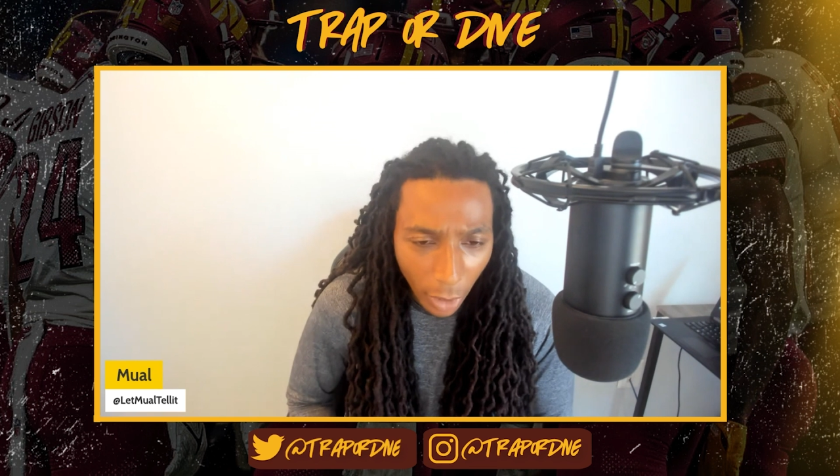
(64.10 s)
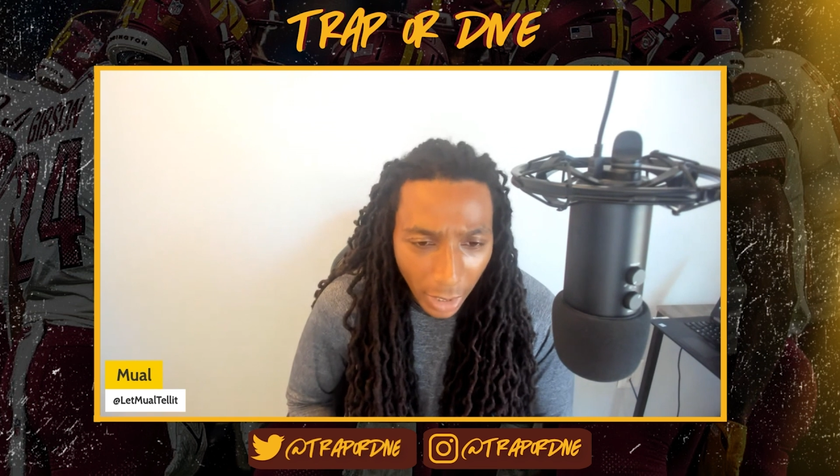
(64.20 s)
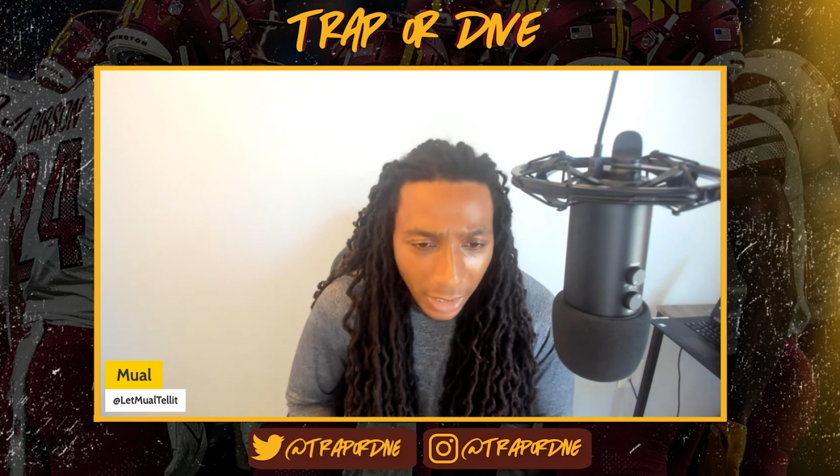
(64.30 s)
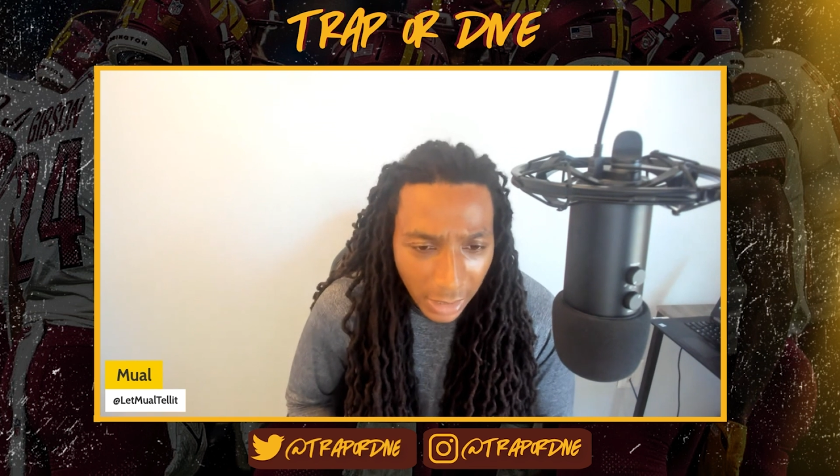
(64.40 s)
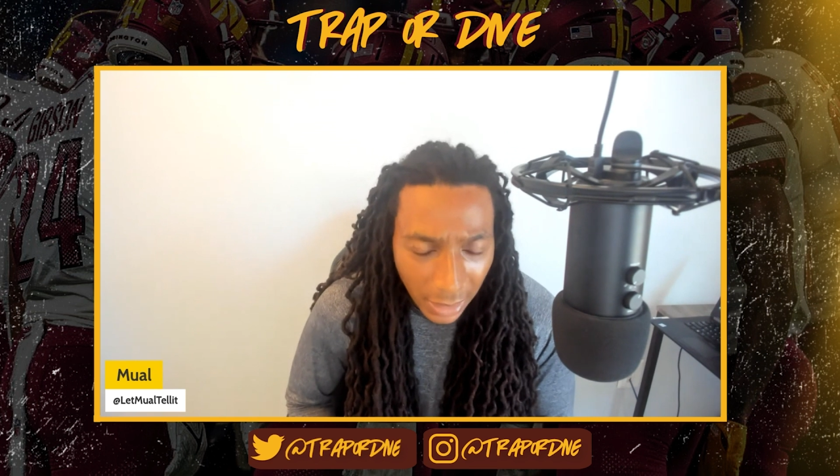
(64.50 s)
at
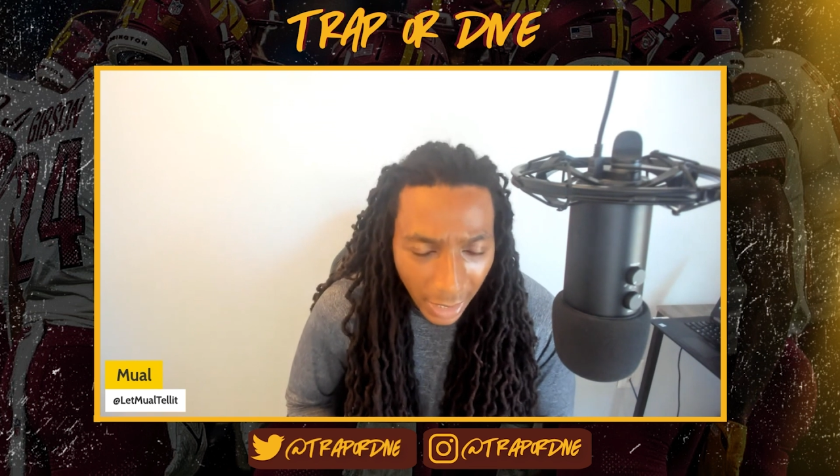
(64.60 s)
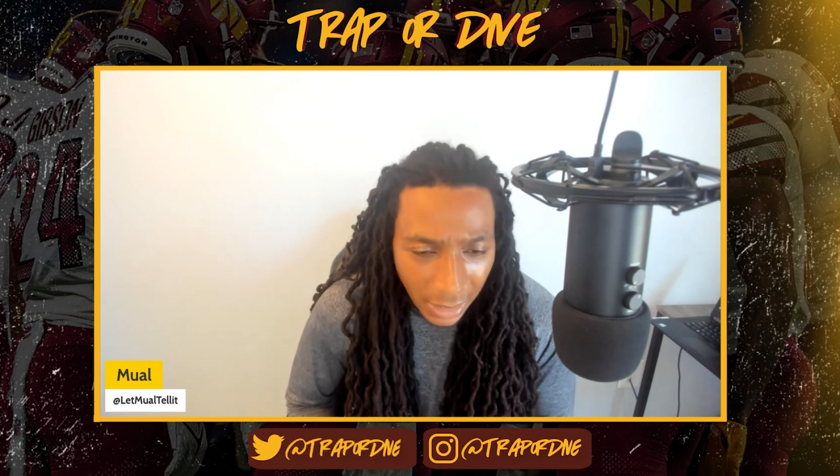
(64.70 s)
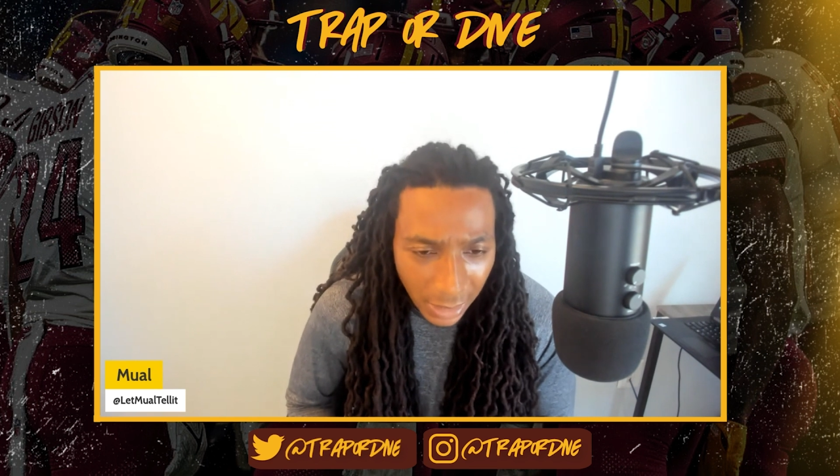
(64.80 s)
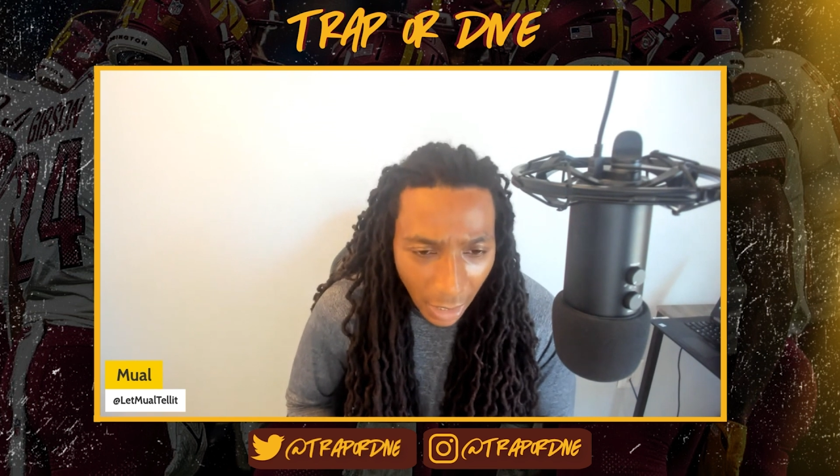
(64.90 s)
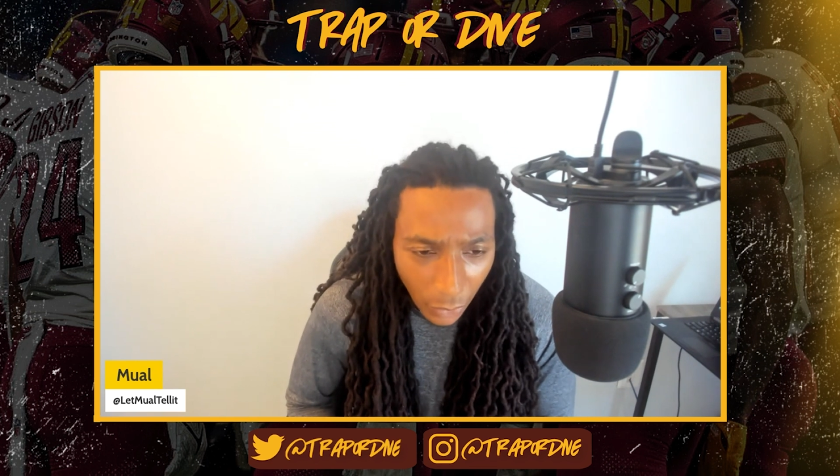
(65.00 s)
least
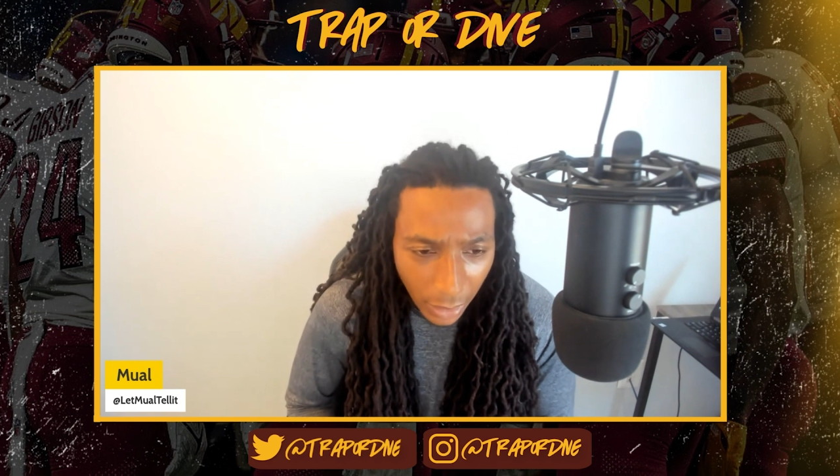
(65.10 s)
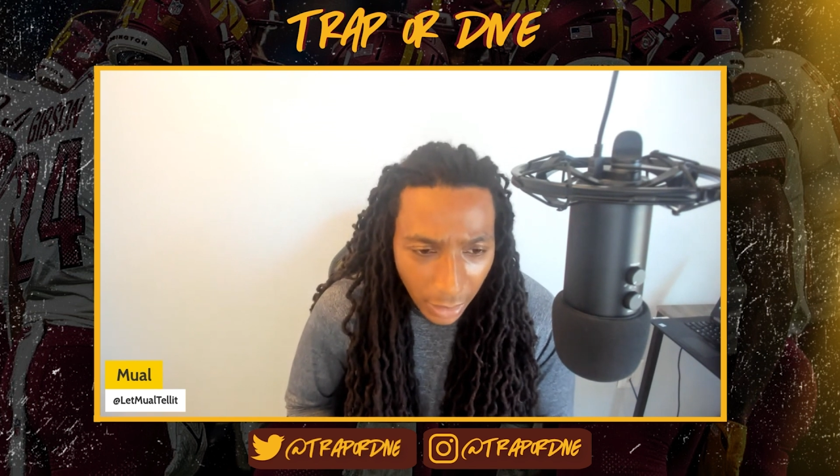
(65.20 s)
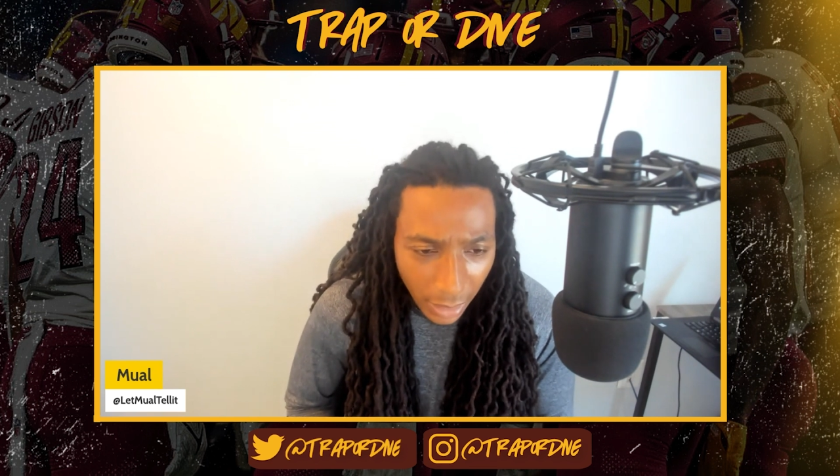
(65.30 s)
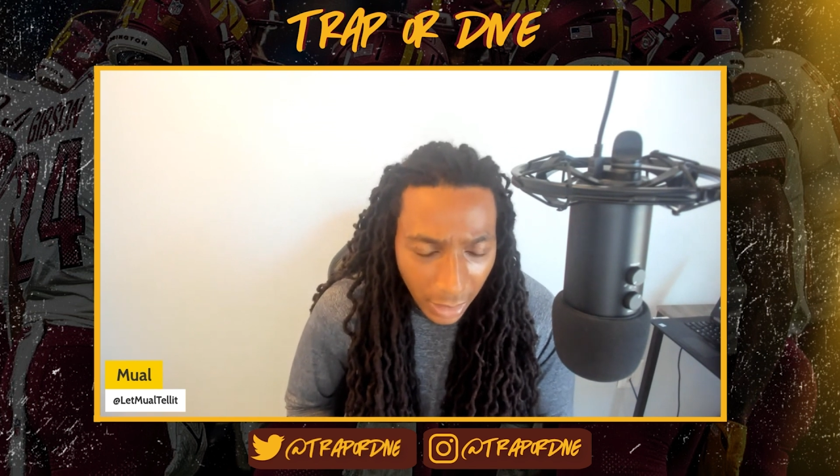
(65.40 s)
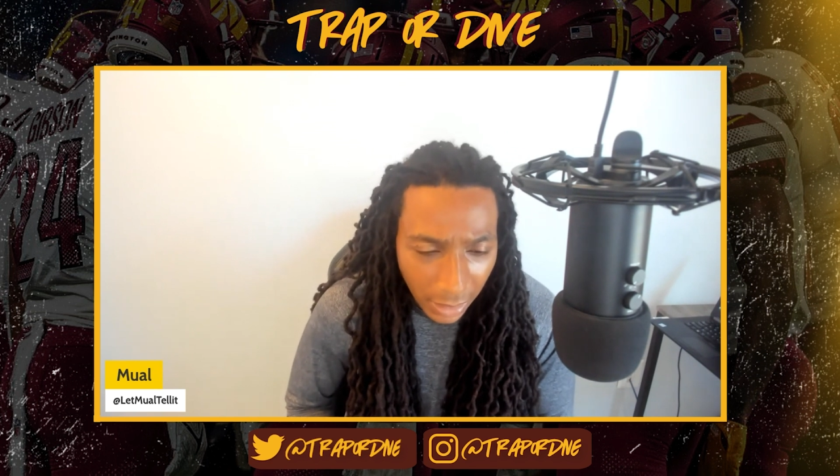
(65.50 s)
lights out
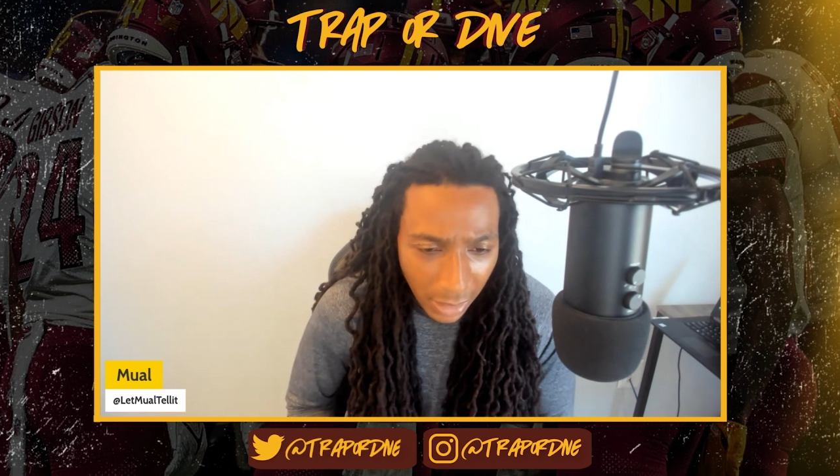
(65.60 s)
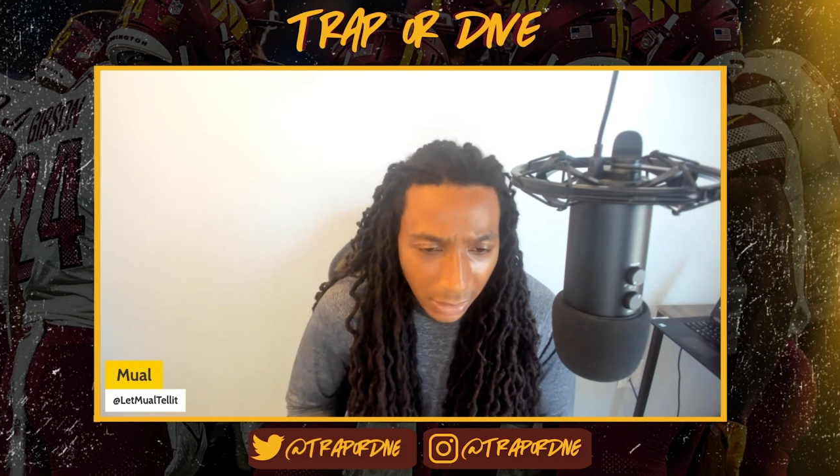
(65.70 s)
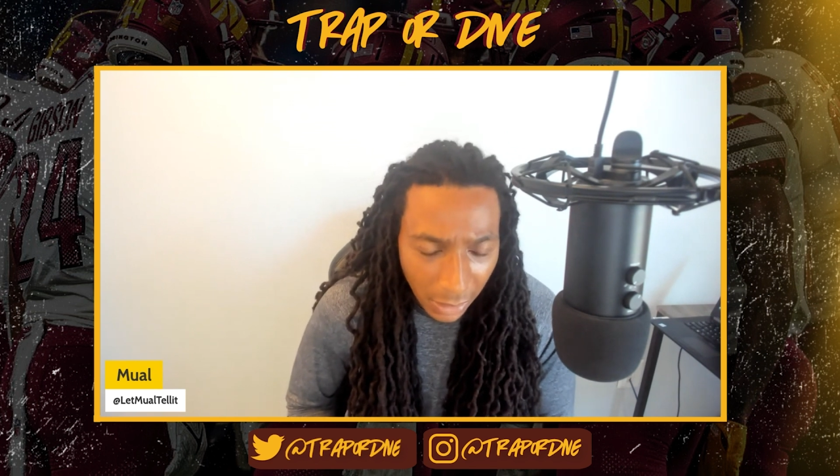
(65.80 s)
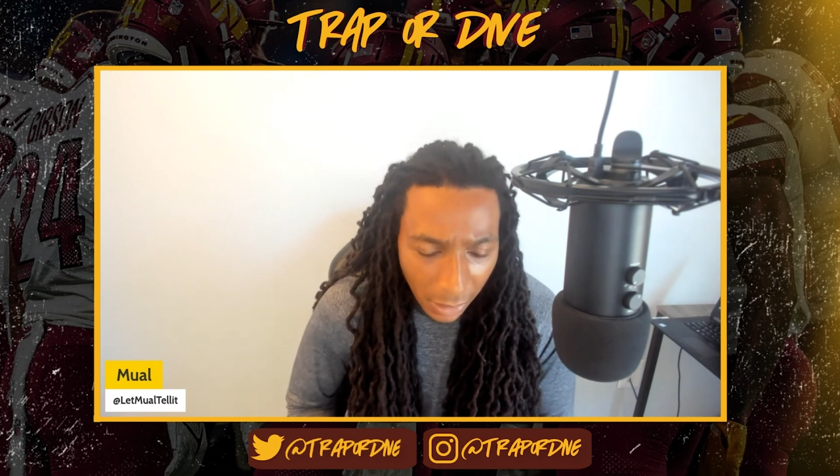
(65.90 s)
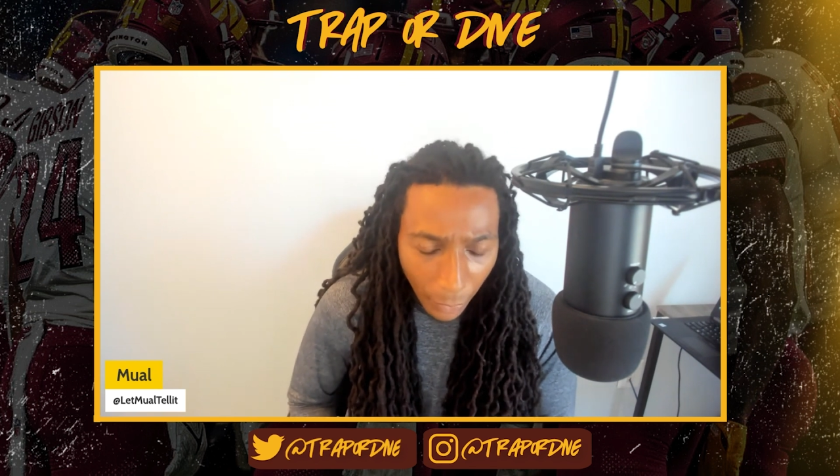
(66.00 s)
in the sense of